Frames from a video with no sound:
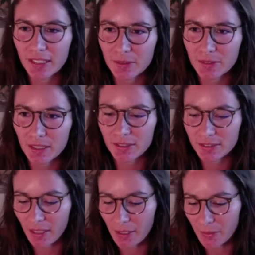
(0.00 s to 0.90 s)
can you tell us
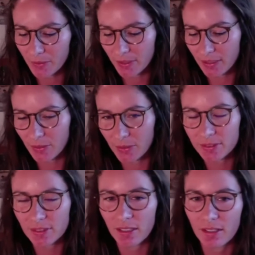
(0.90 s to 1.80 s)
how it
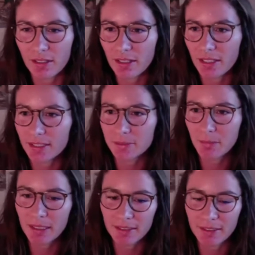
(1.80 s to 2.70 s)
looks like in
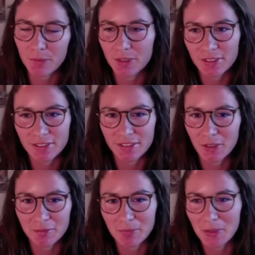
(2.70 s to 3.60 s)
Mali, which is
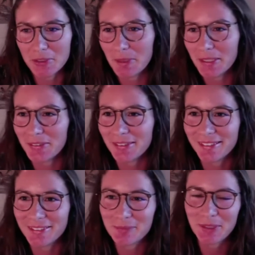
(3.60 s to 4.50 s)
not much better
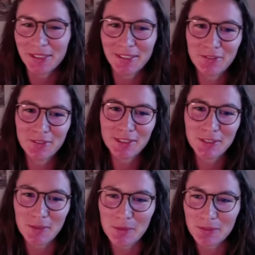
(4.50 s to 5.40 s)
than Burkina Faso,
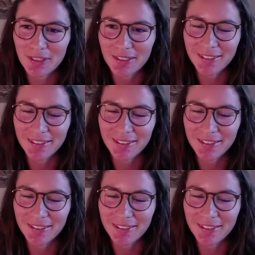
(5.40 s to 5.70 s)
I'm afraid.